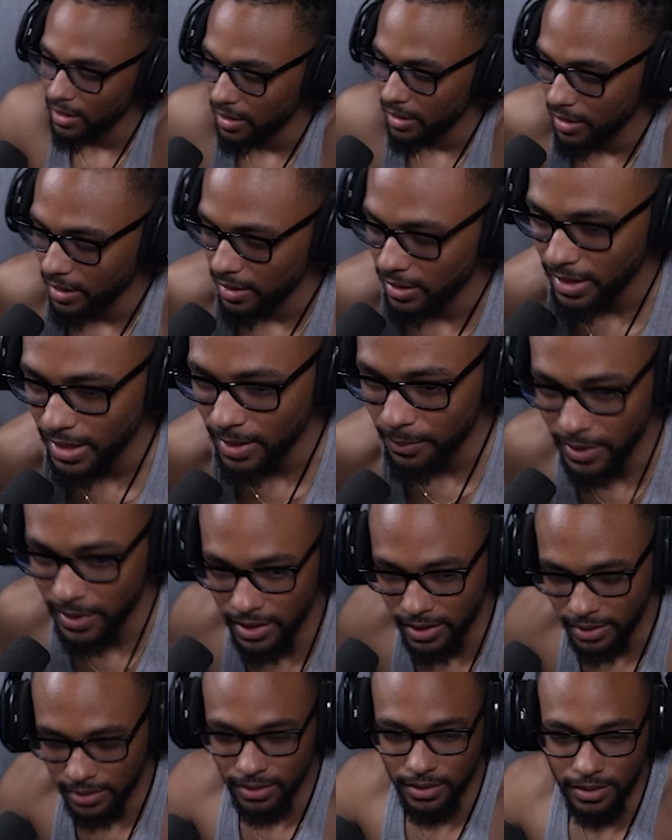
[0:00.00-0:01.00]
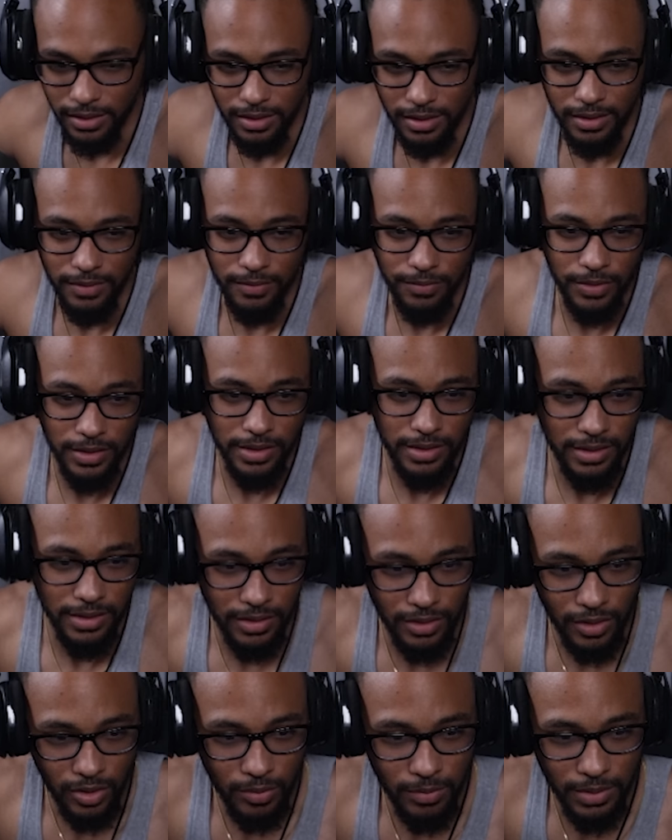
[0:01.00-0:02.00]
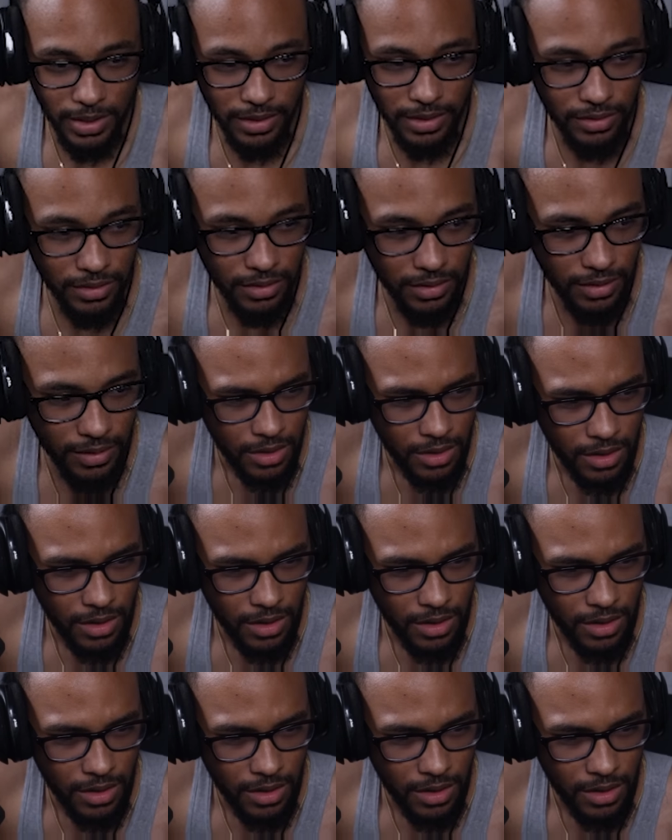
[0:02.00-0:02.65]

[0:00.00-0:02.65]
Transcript: yeah, man, freaking Homelander.